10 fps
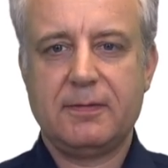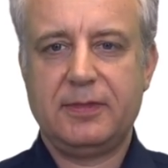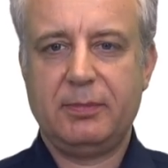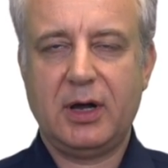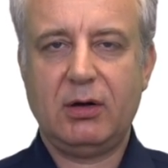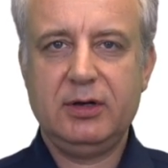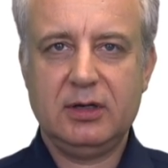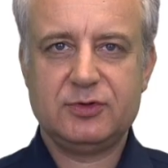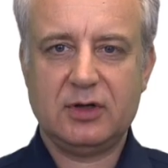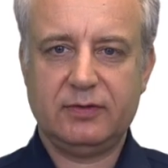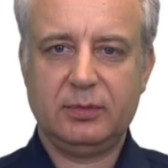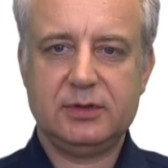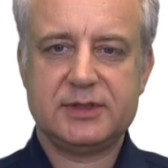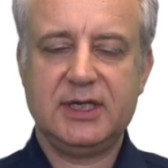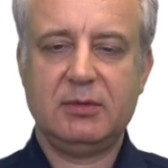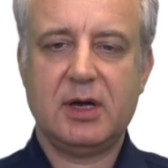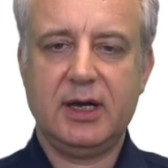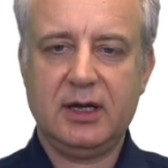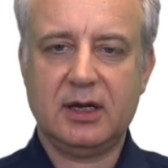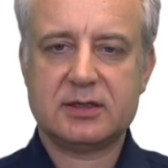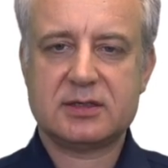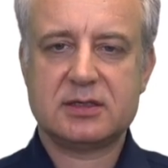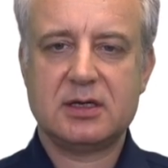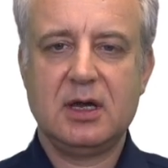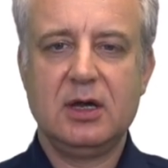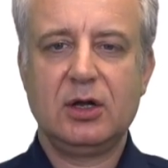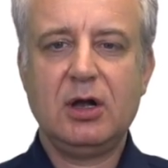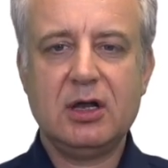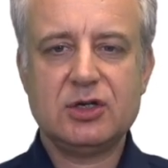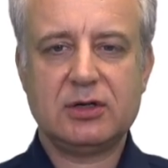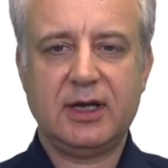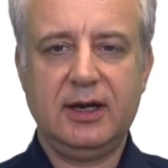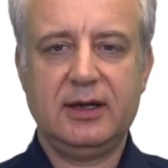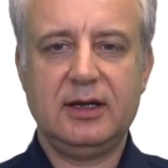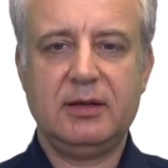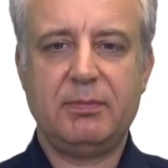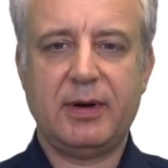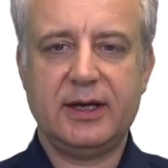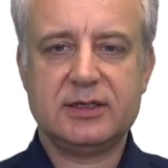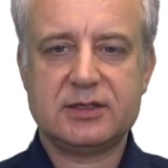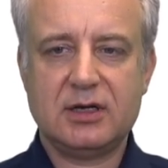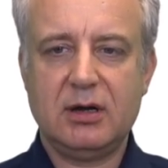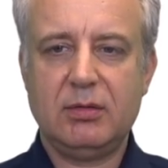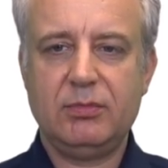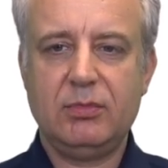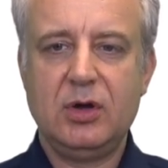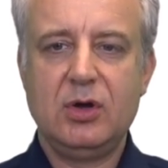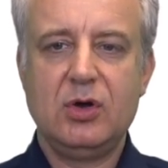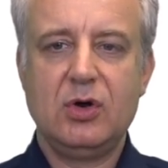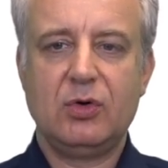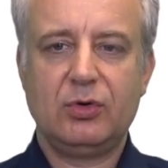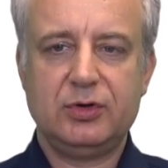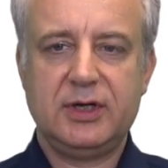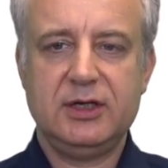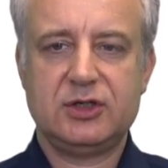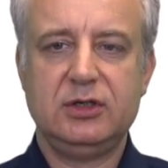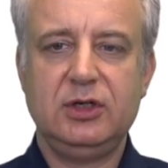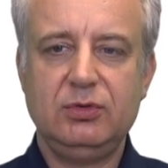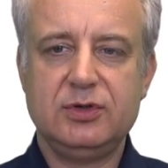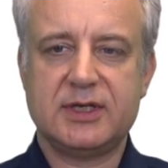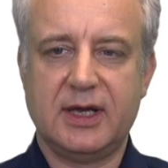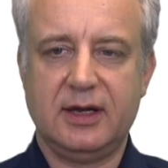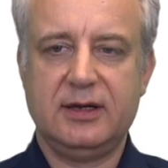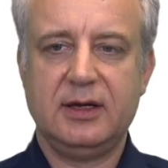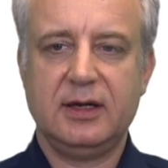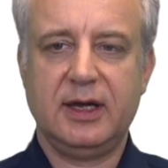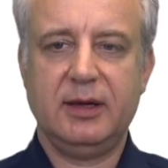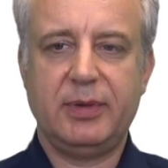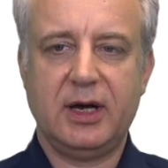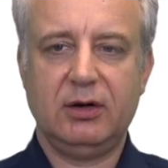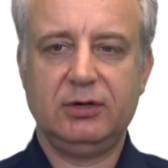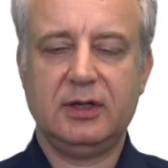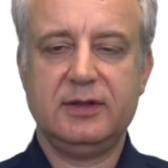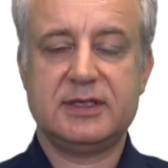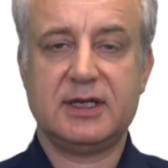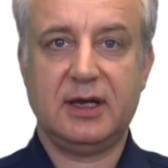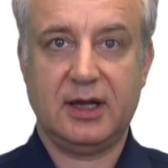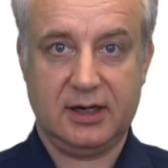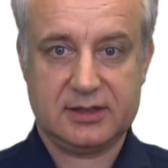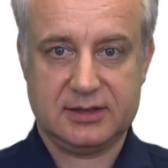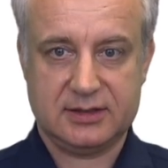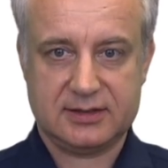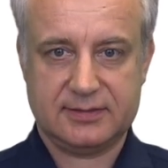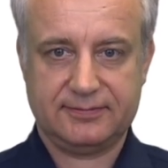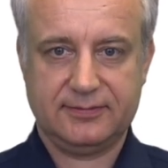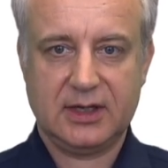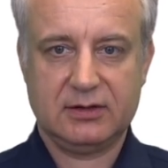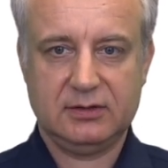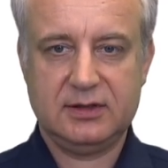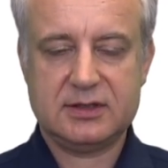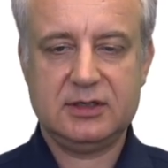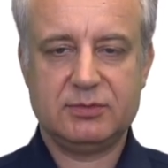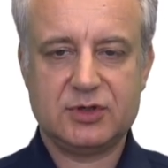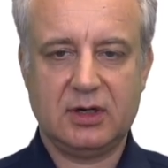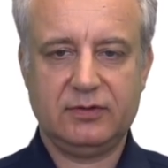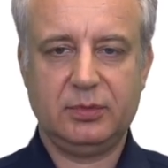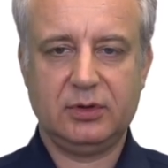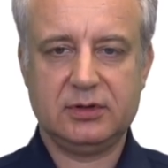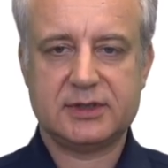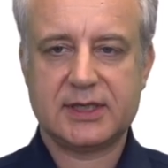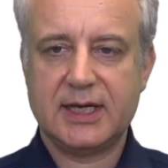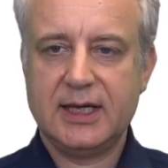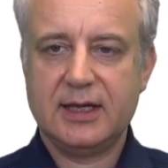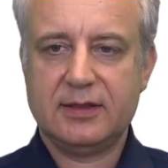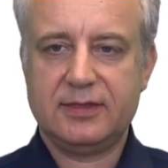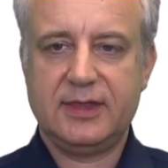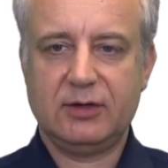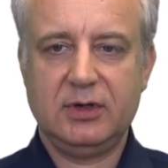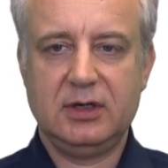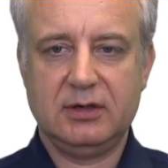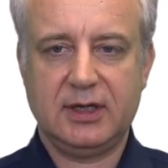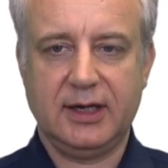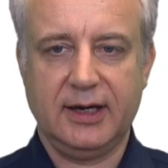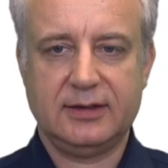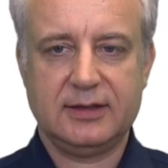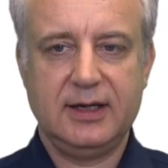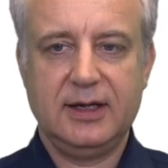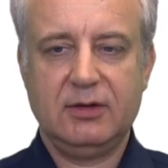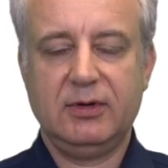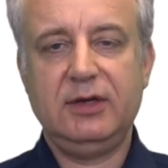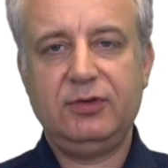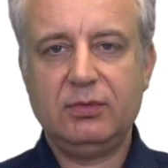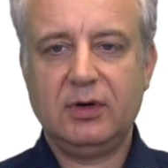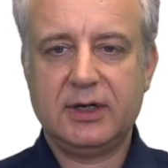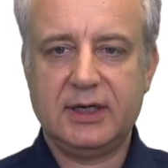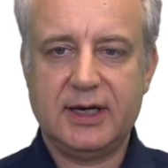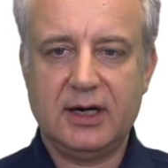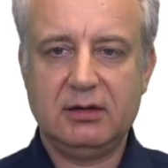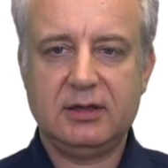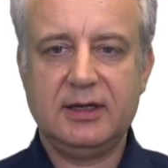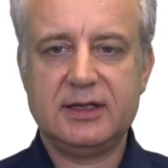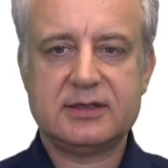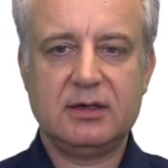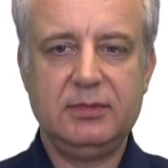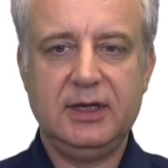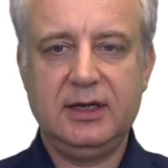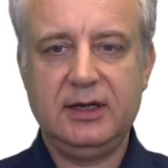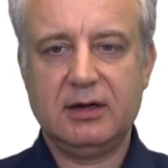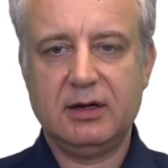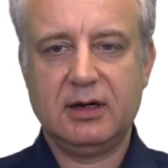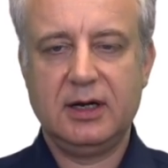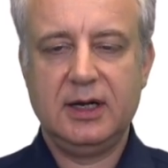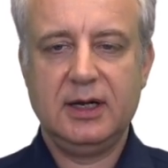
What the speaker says: the Pauli observable sigma x conjugated by some rotation uz about the z-axis. So this is the observables that we're looking at. If you work it out, that's some linear